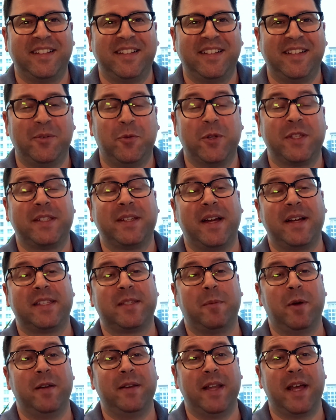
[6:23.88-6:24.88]
What's nice
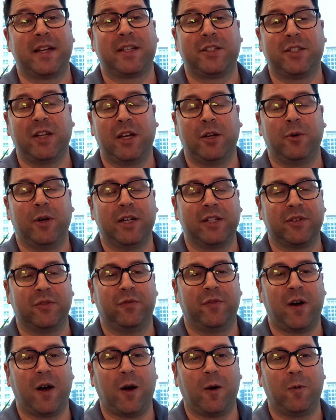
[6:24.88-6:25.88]
about next generation
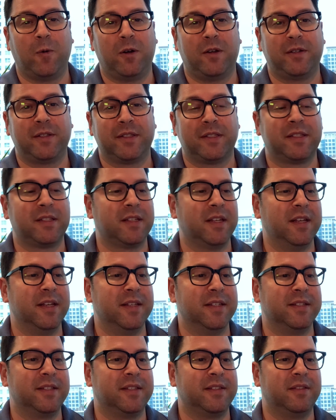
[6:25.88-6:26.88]
firewalls
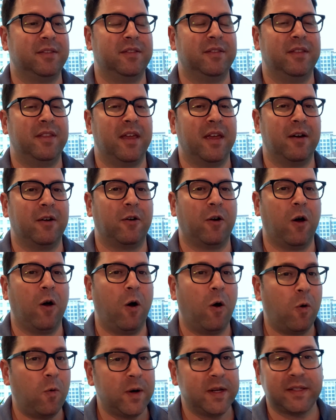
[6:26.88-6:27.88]
is they are
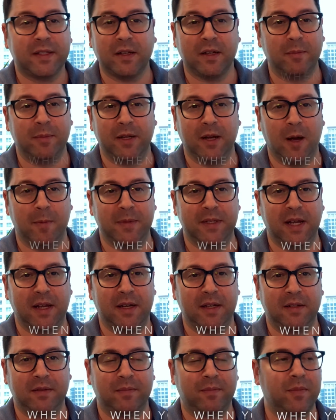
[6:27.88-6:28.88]
always going to be
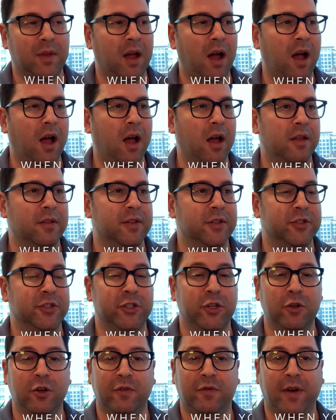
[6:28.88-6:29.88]
updated. There's
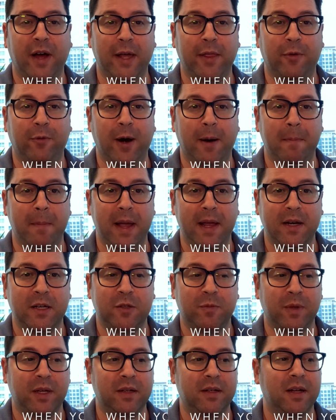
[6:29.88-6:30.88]
unified threat
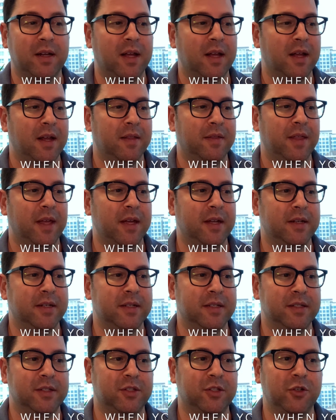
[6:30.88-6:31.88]
management that
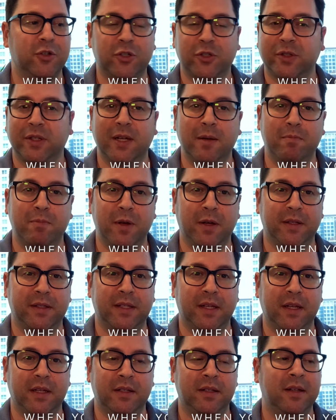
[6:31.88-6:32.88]
is usually built
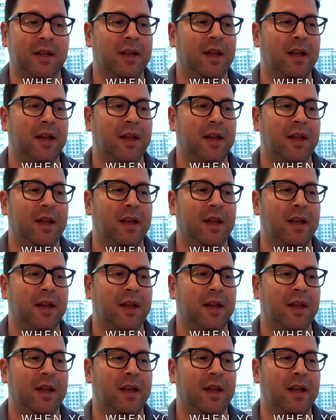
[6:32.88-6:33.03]
in.